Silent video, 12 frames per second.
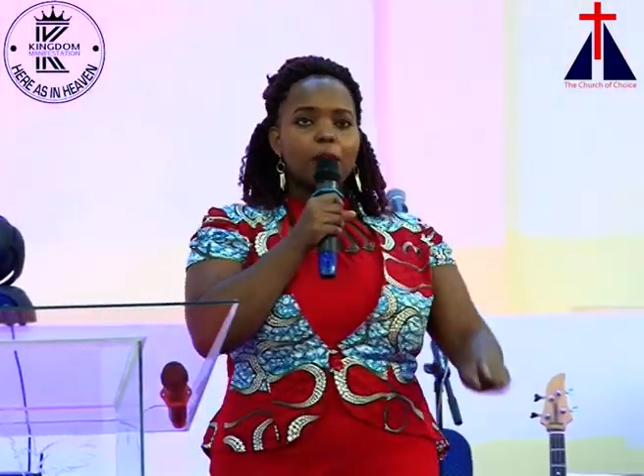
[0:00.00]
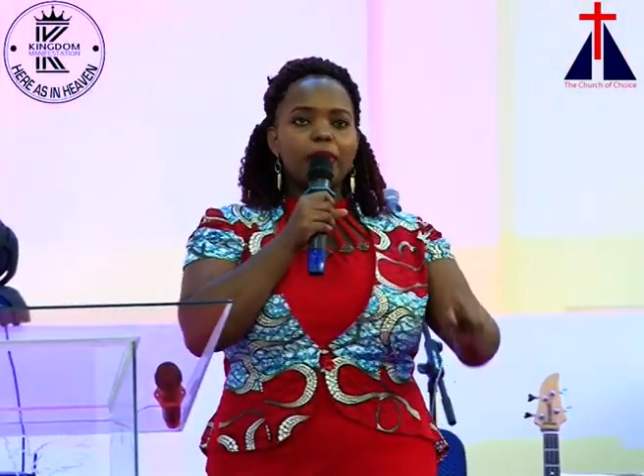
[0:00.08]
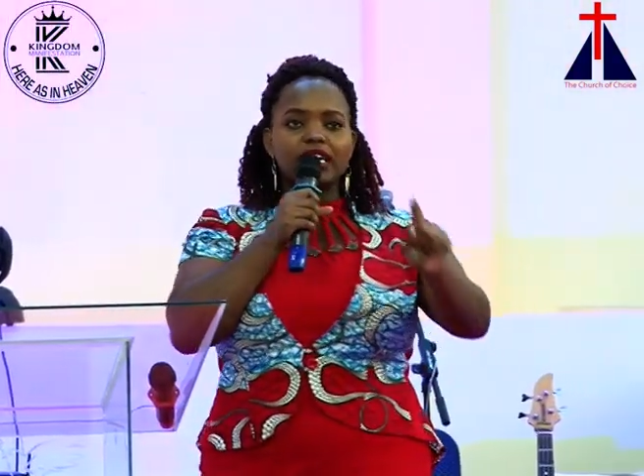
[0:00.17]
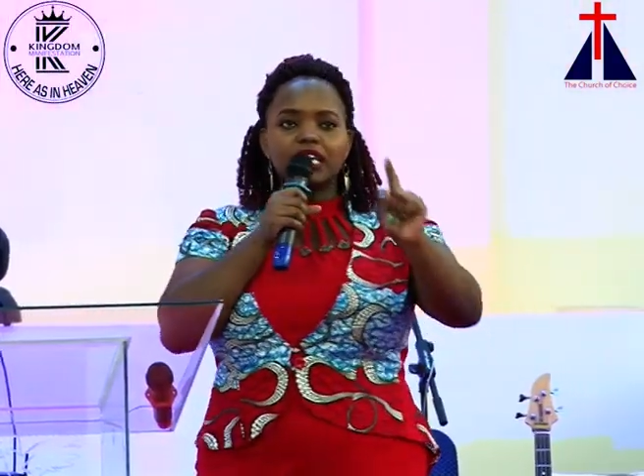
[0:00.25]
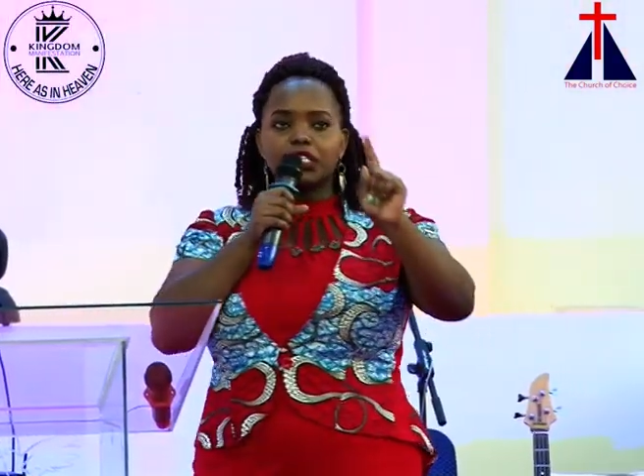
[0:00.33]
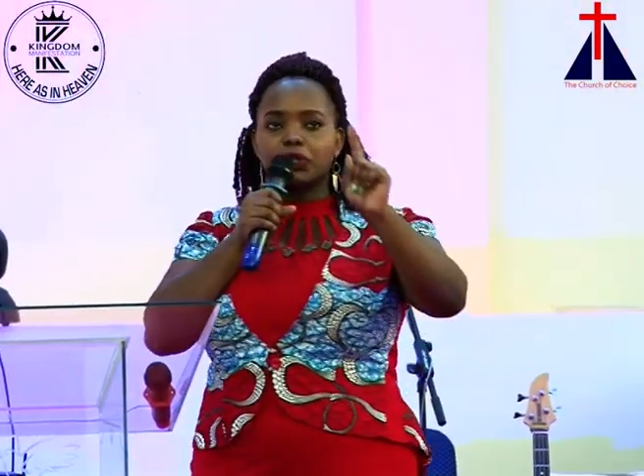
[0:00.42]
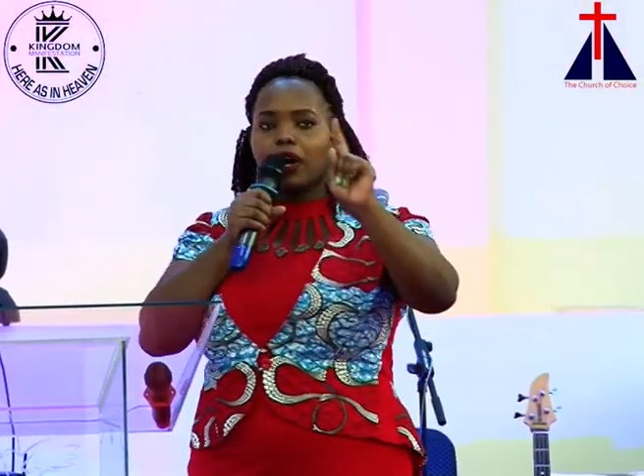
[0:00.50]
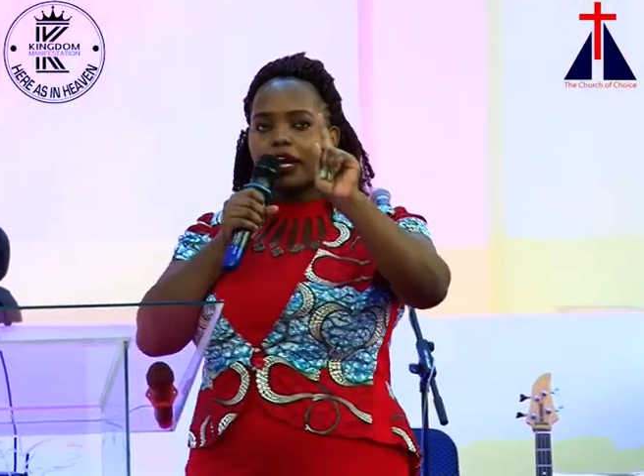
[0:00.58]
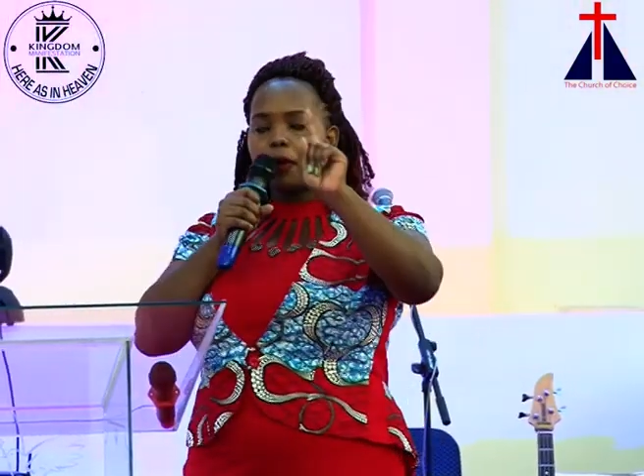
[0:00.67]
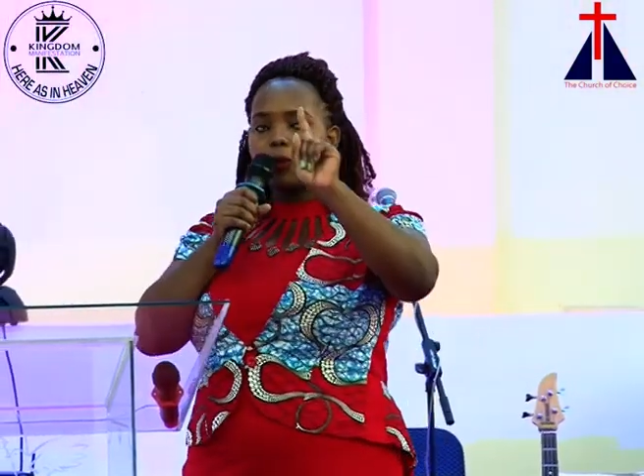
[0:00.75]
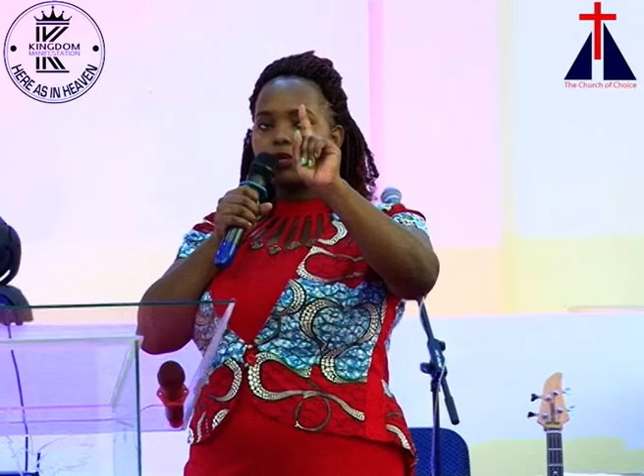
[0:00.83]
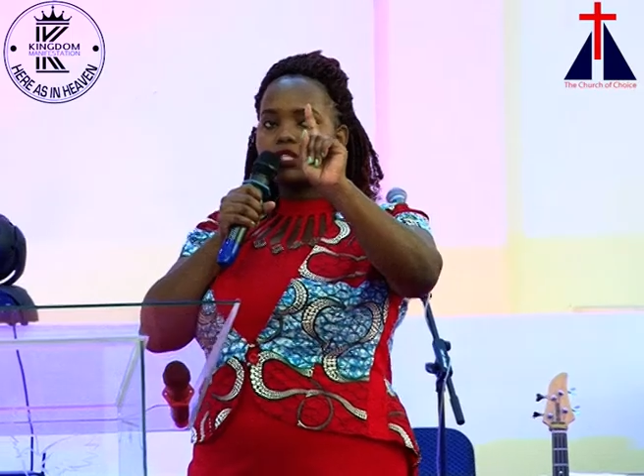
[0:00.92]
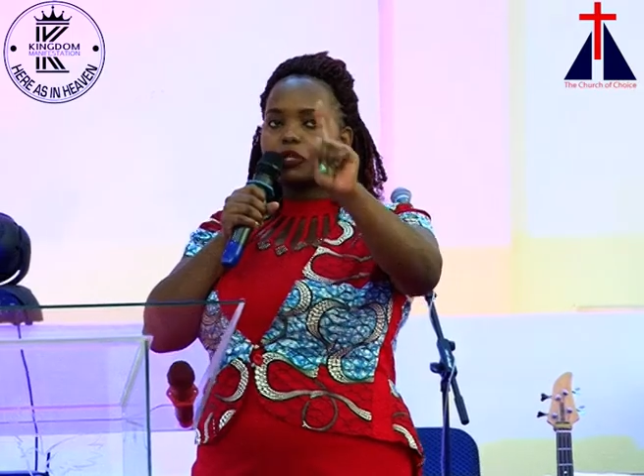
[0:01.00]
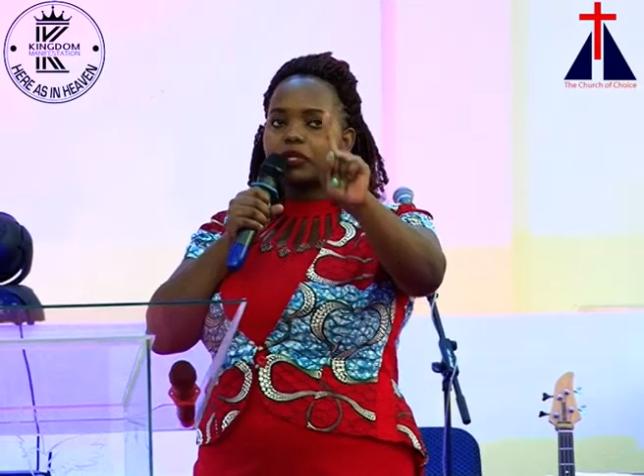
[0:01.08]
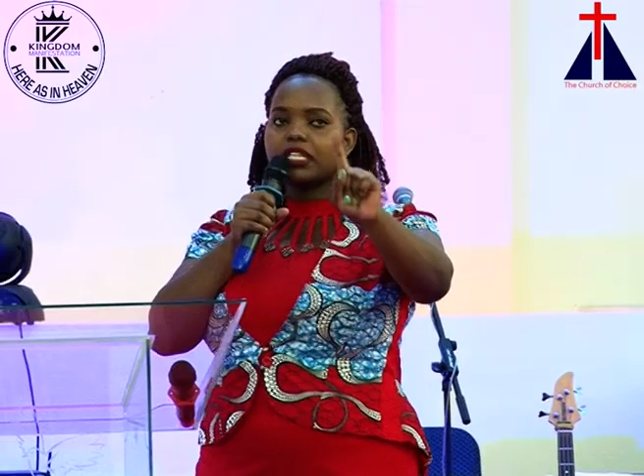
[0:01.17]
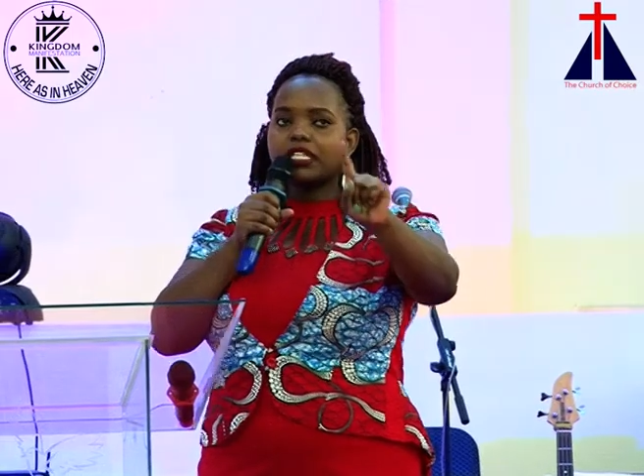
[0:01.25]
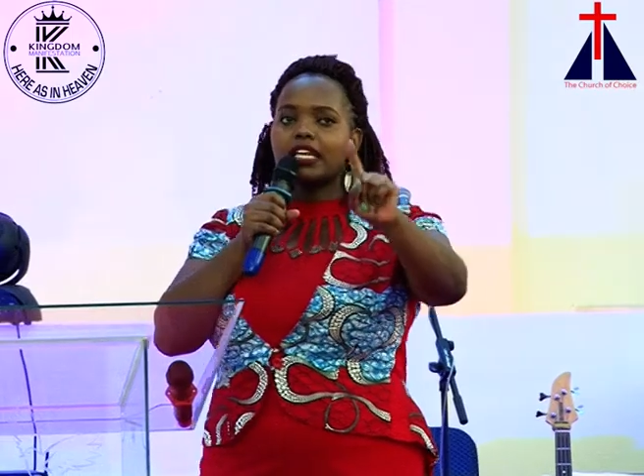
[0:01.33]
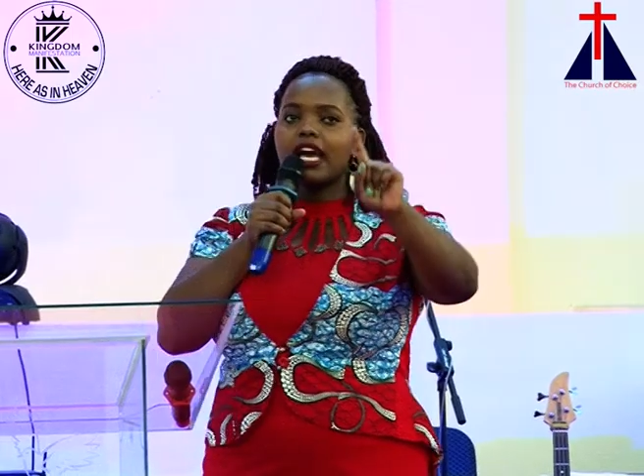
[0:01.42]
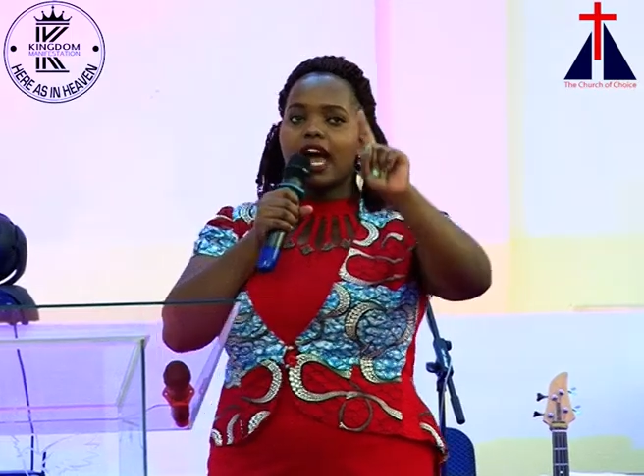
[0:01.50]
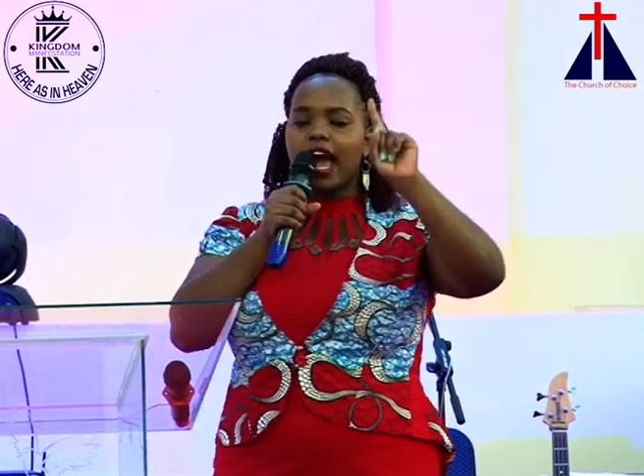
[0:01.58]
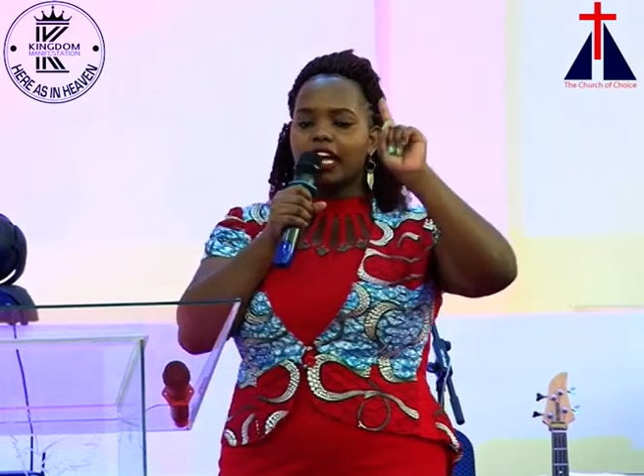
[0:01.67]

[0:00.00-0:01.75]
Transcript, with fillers: but he saw an opportunity